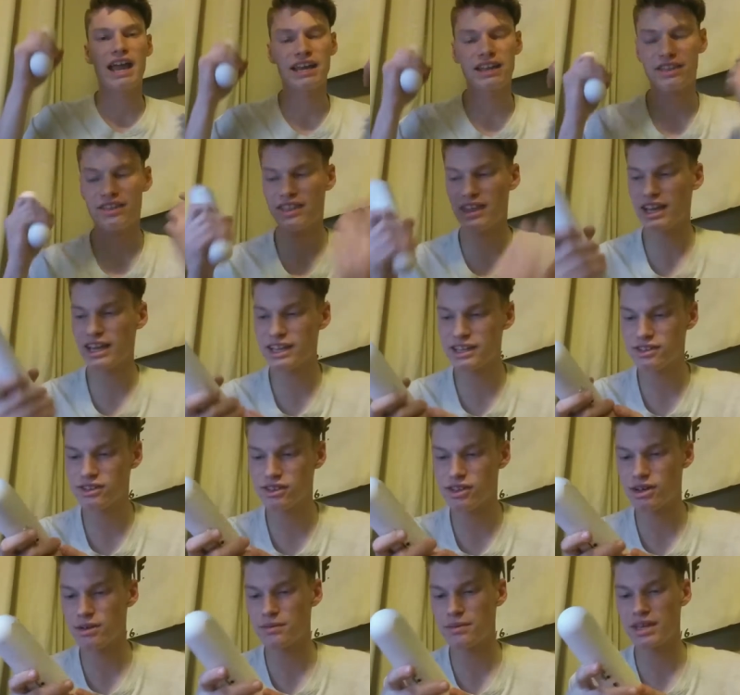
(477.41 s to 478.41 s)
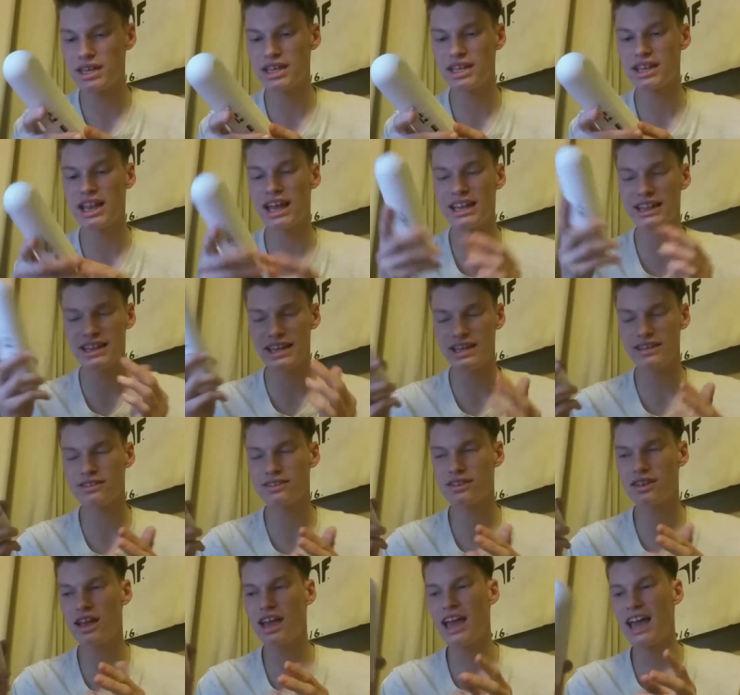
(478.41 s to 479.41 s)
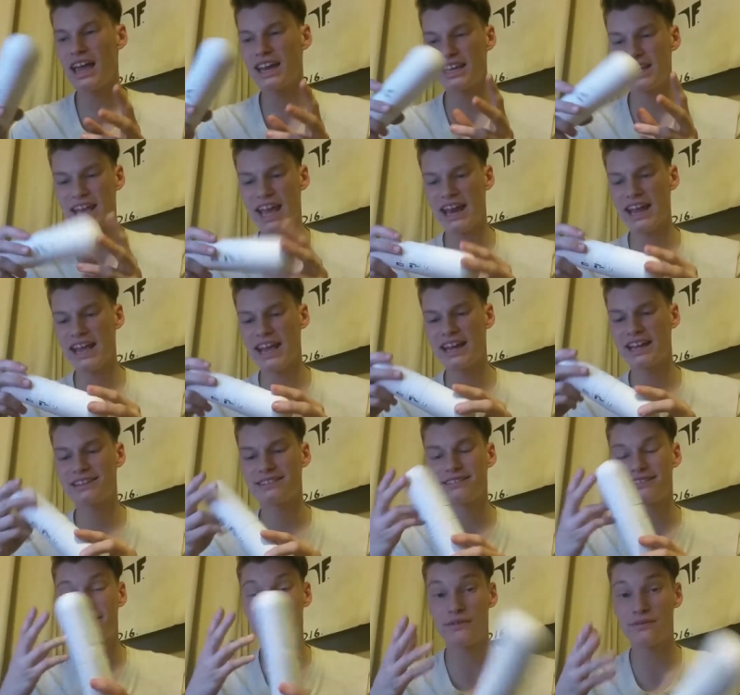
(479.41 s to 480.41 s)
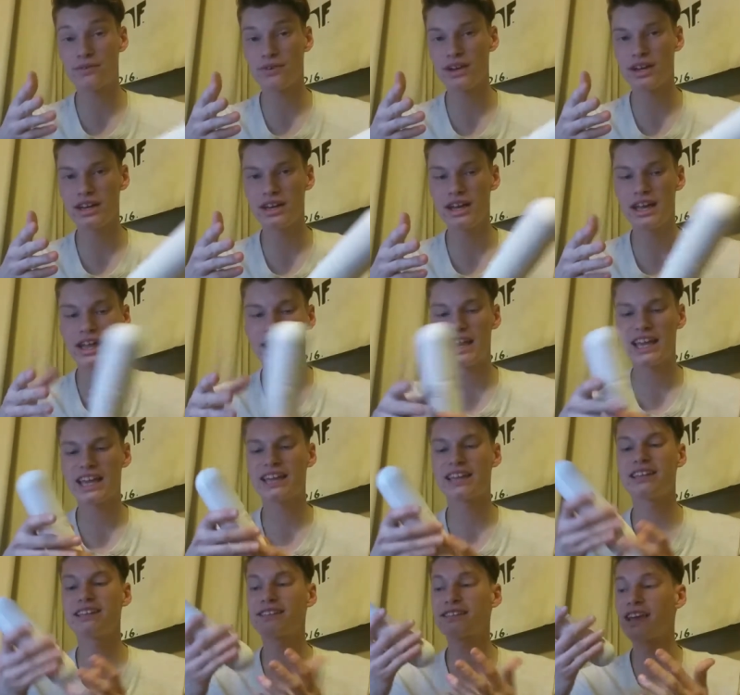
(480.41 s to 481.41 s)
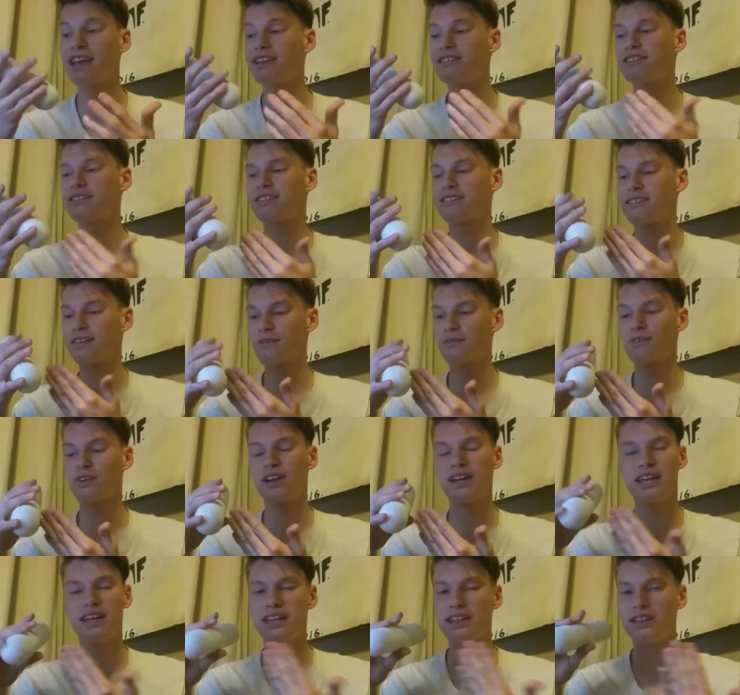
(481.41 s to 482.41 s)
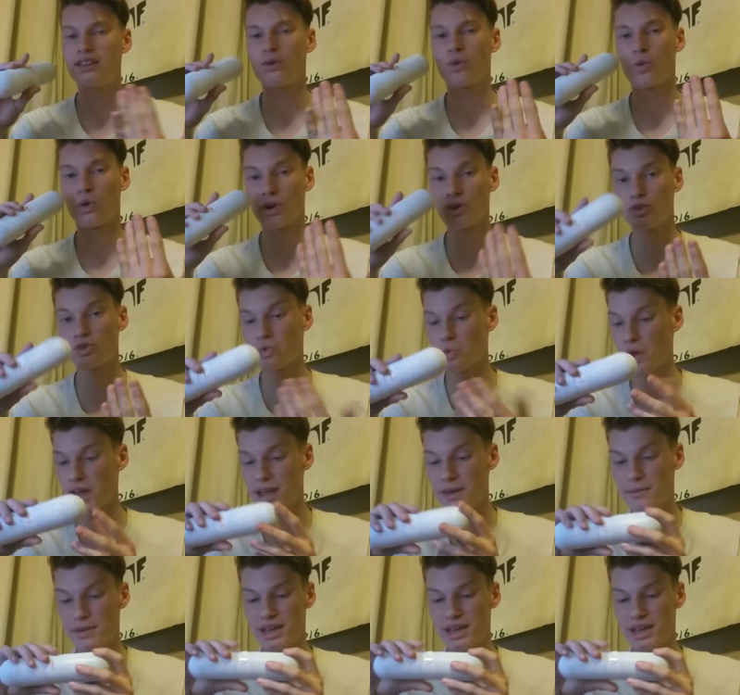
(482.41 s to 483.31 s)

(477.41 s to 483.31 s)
and you think it's going to be like this, you get it and it's different. Like, in this case, it's different in the worst way